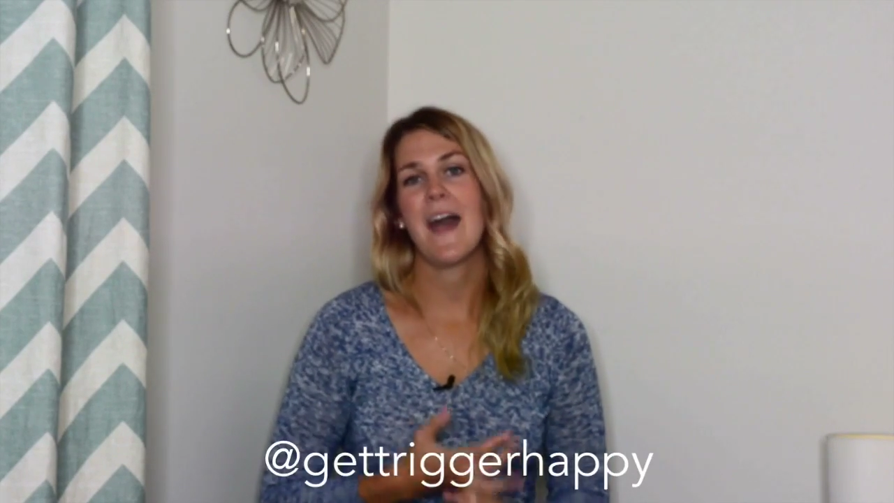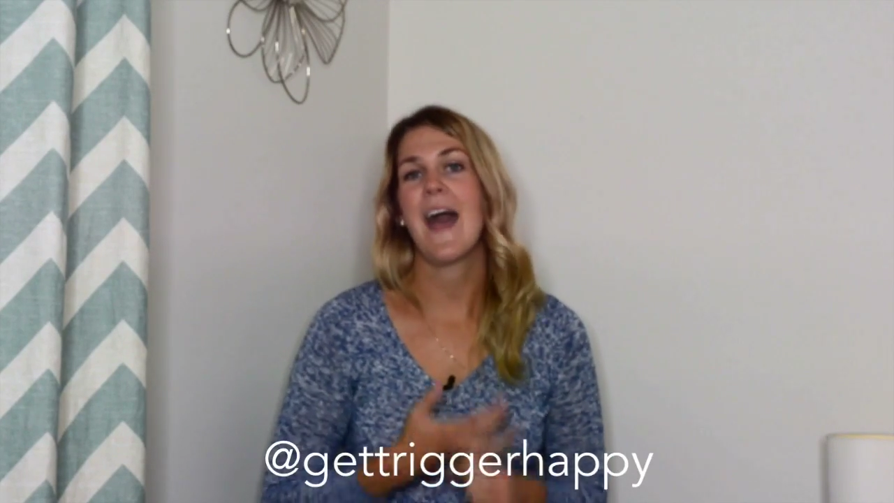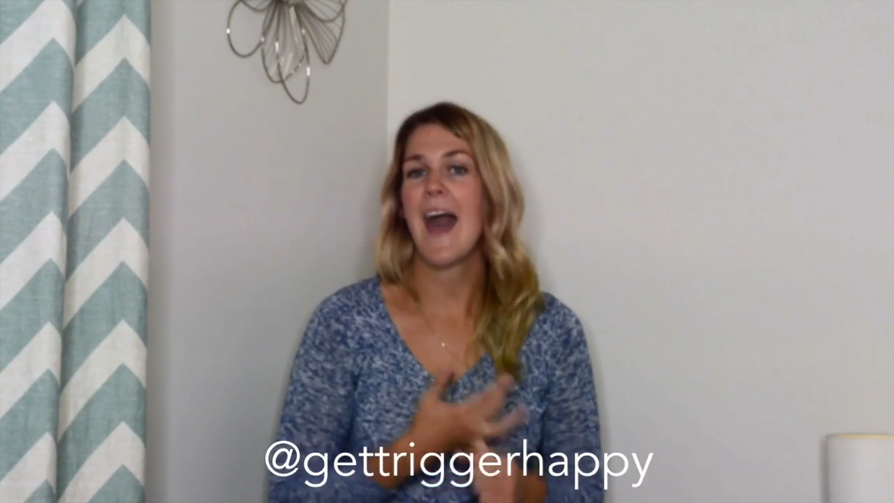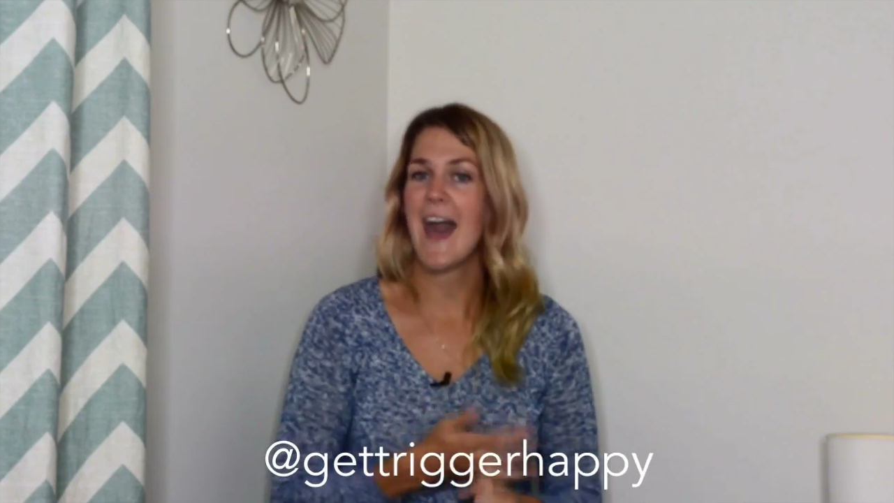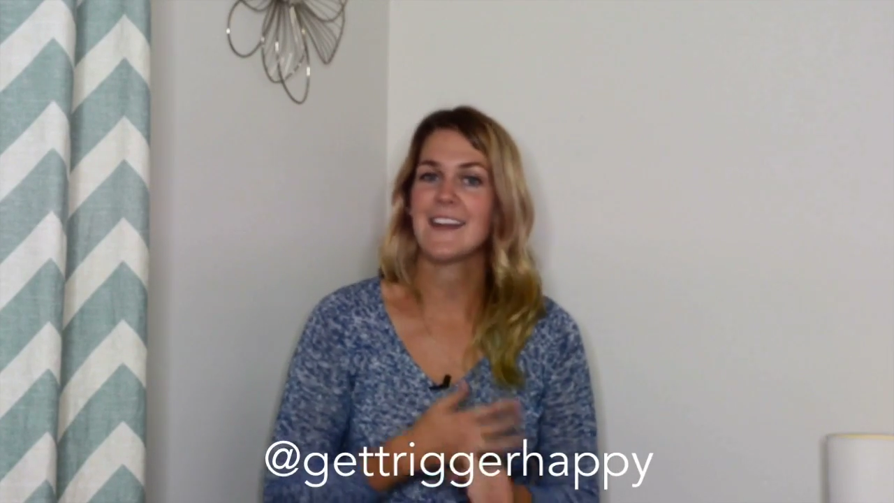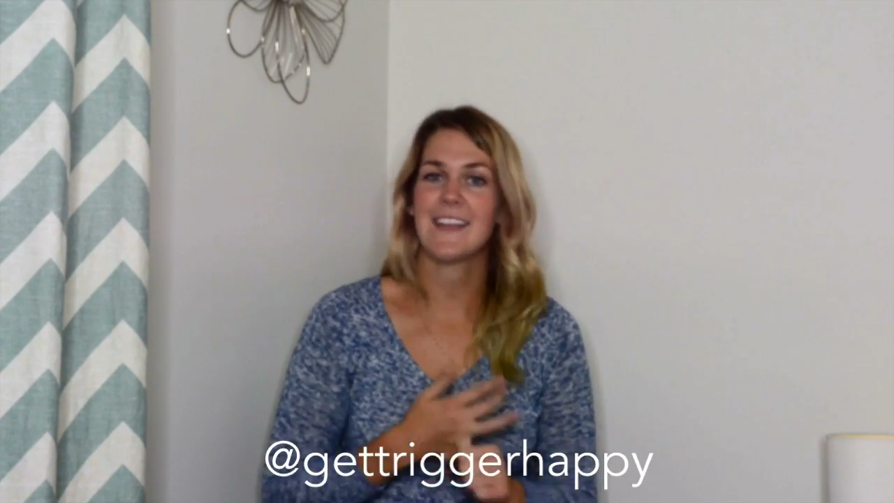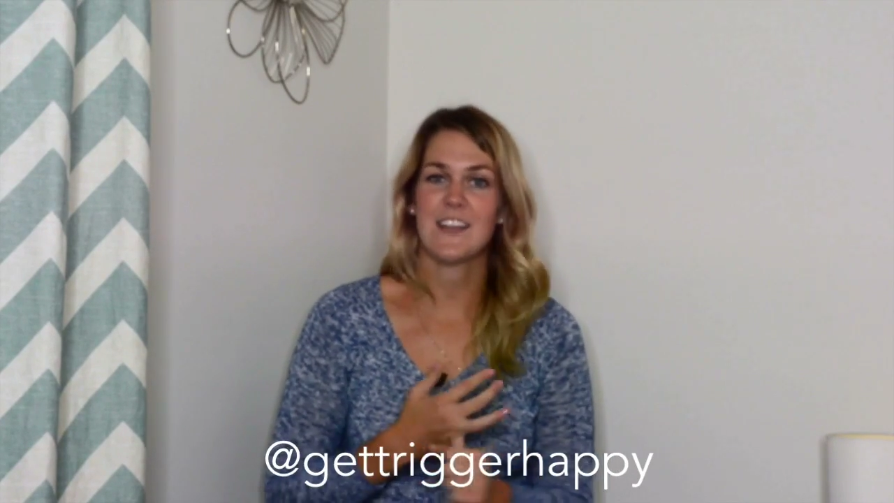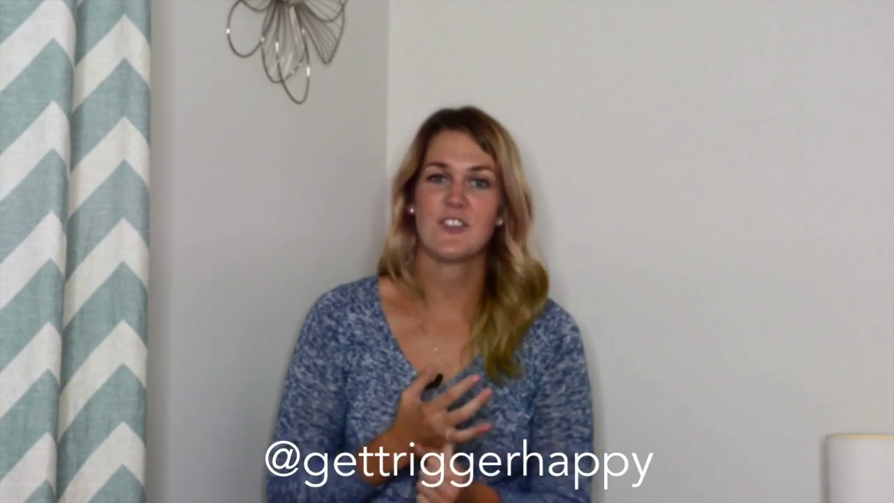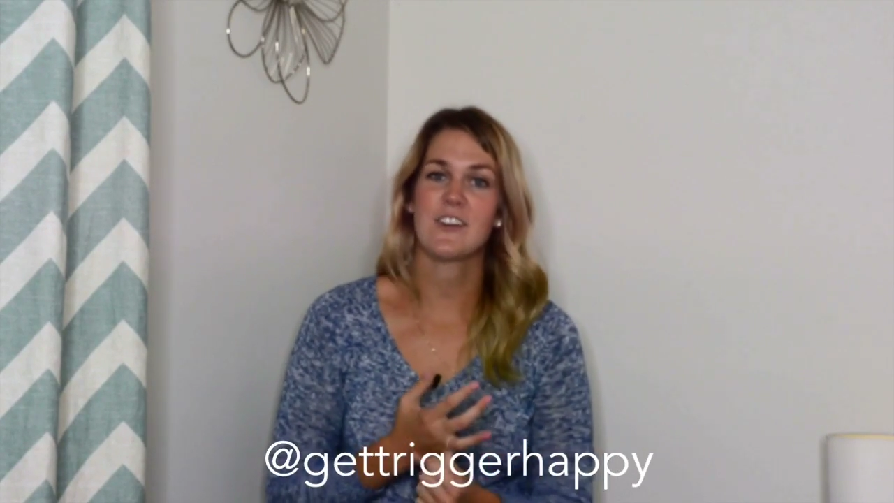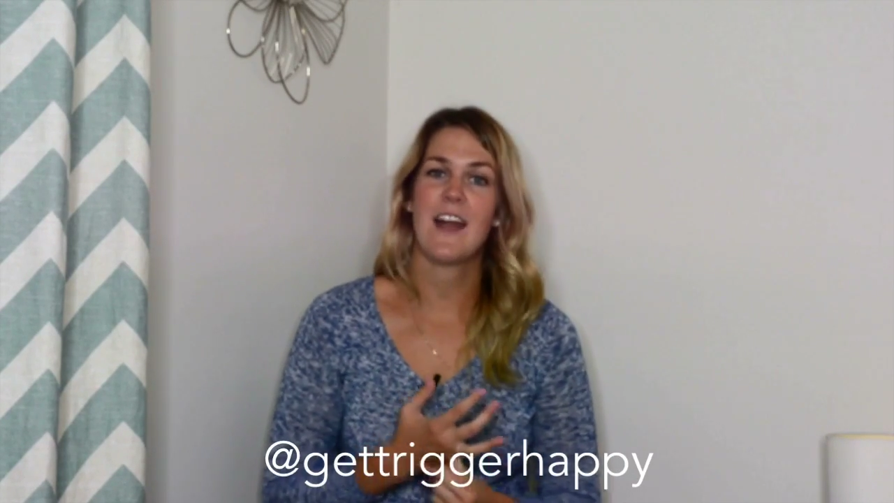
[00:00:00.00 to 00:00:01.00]
at
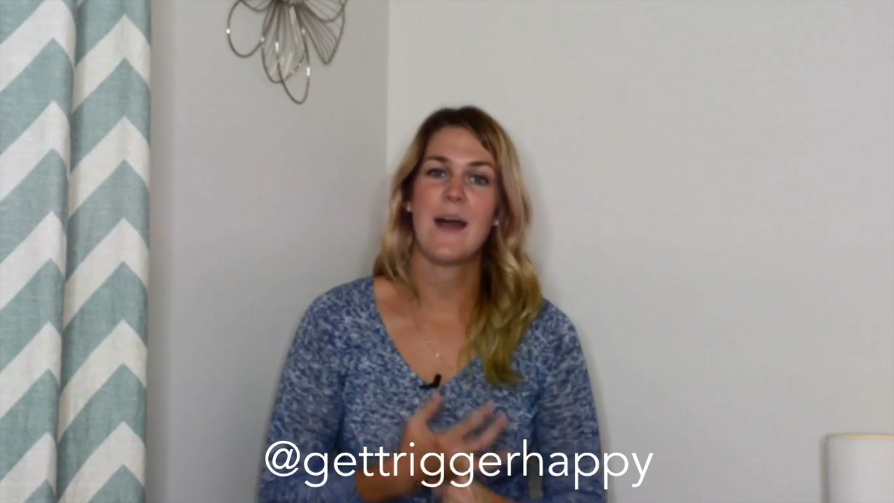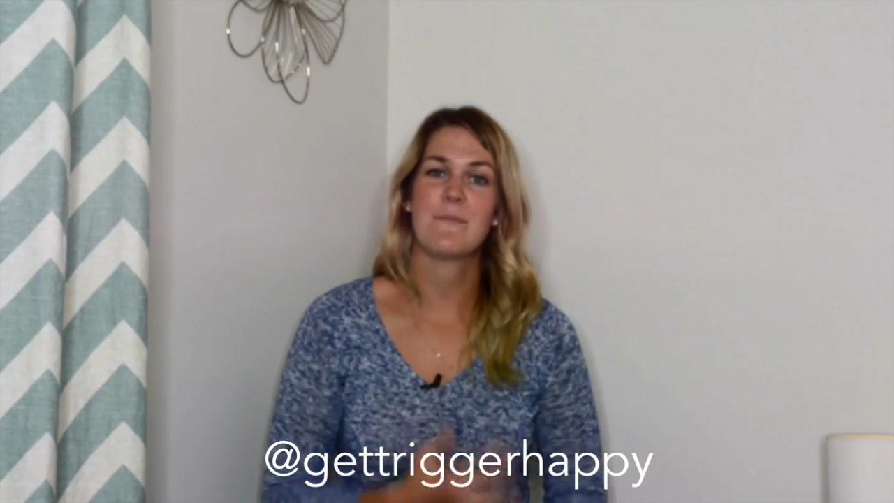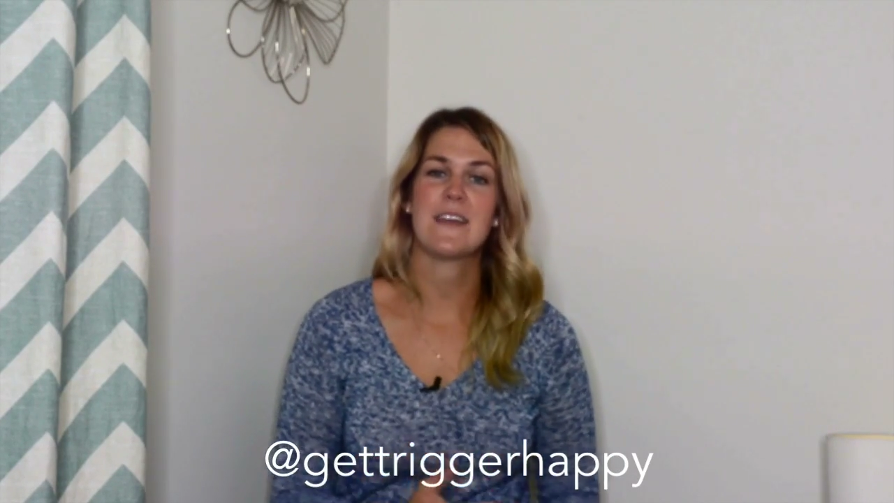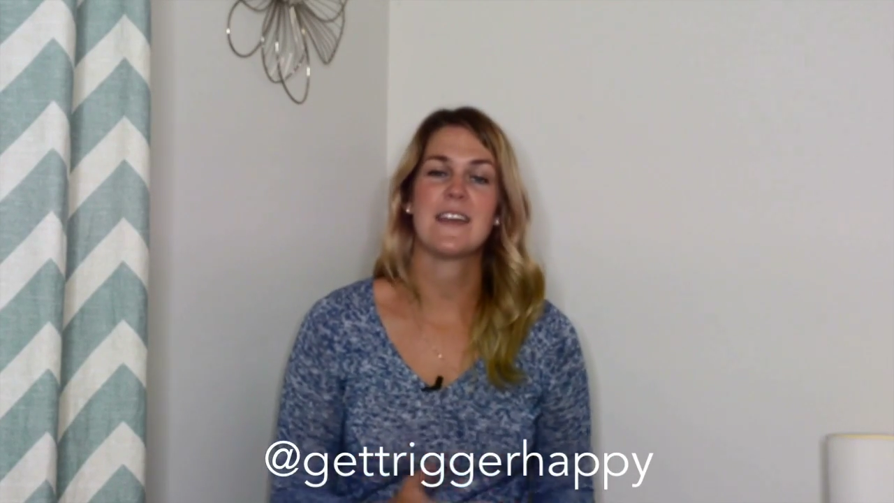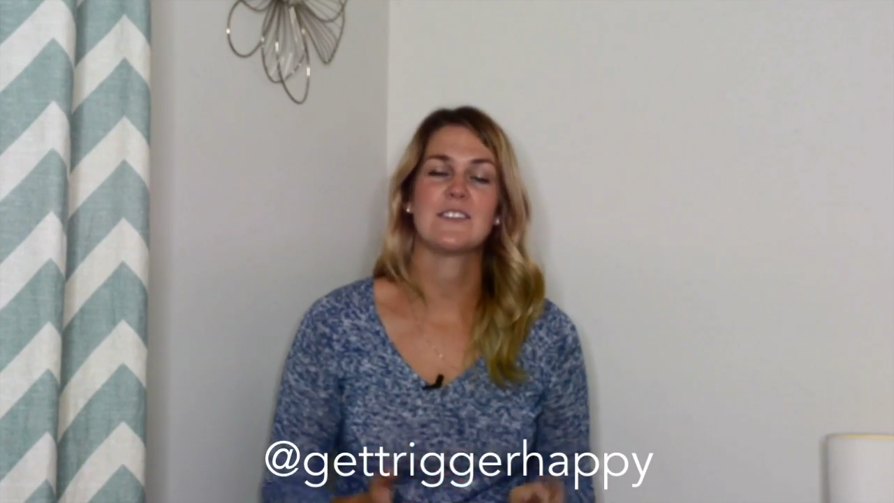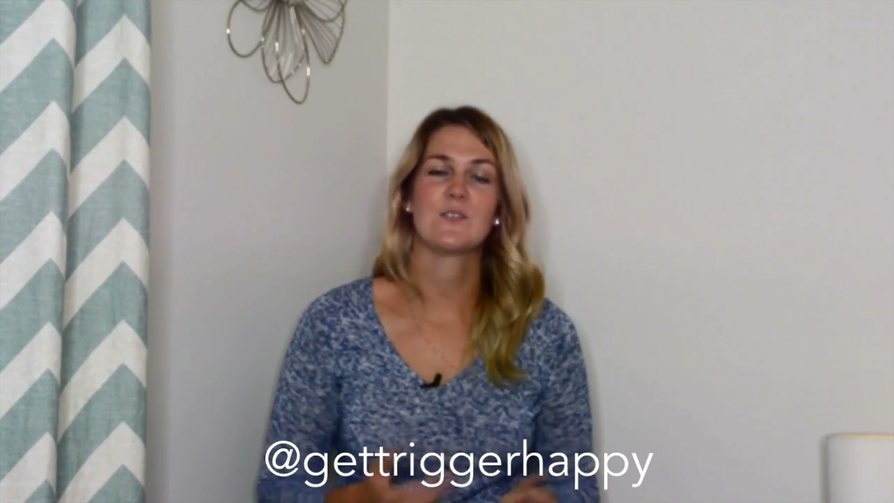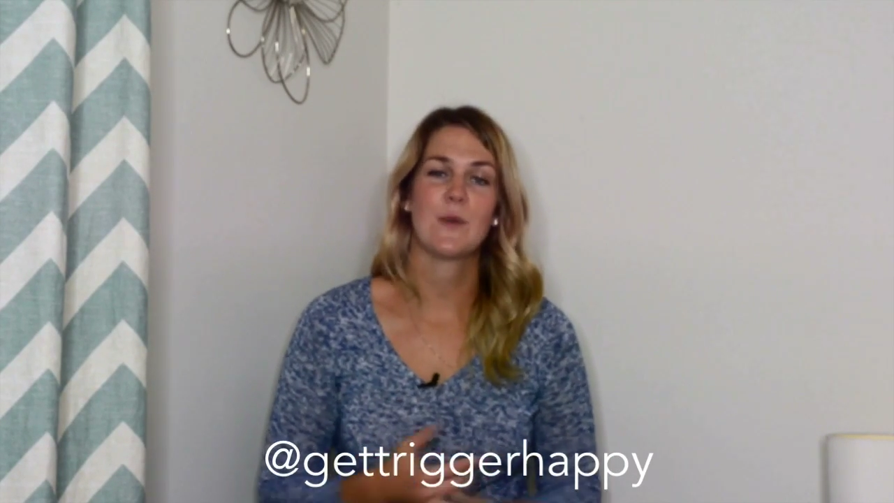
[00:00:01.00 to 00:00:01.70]
gettriggerhappy,